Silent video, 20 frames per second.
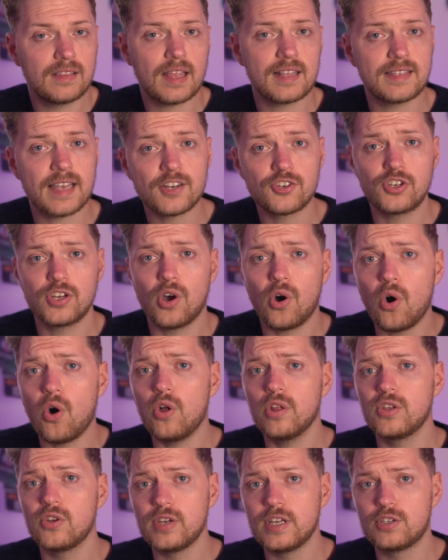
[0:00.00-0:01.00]
that's actually
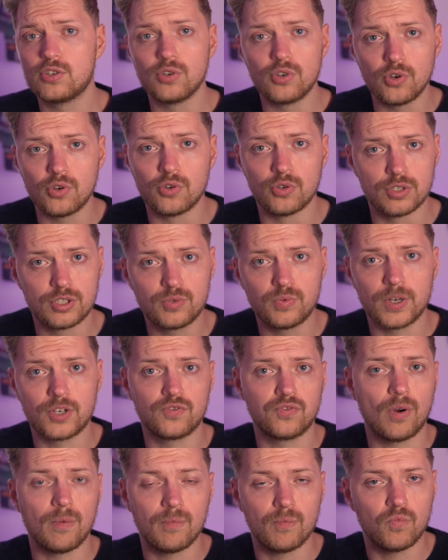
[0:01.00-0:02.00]
all you need to do to switch
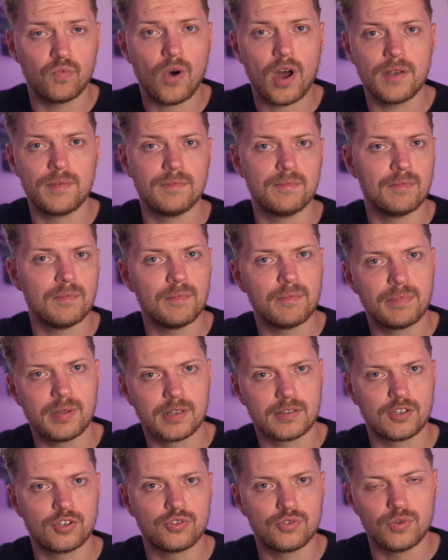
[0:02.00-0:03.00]
from one
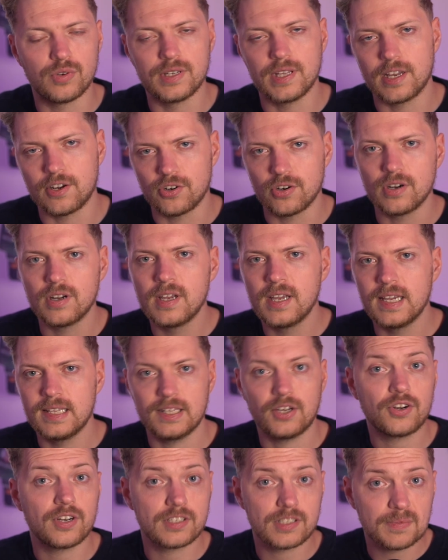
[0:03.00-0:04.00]
builder to another.
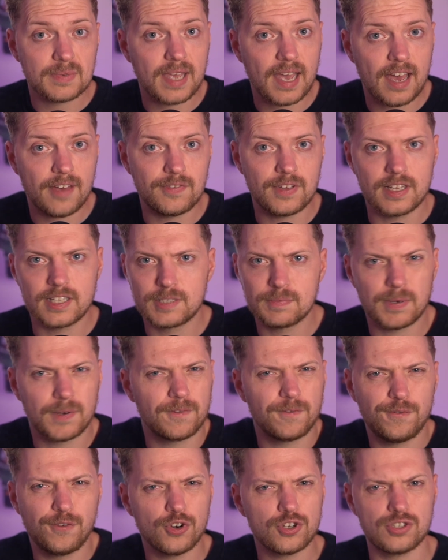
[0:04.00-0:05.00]
Now there's some caveats, but
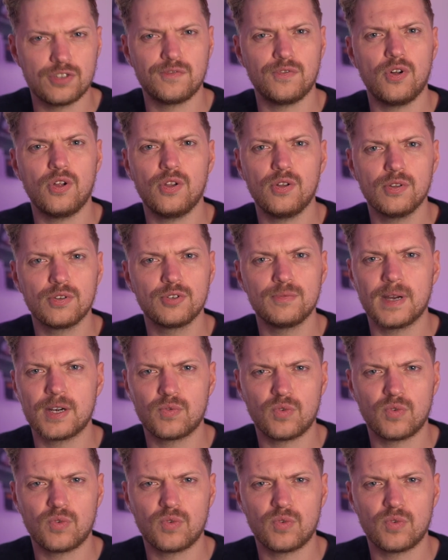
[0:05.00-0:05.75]
first of all, you might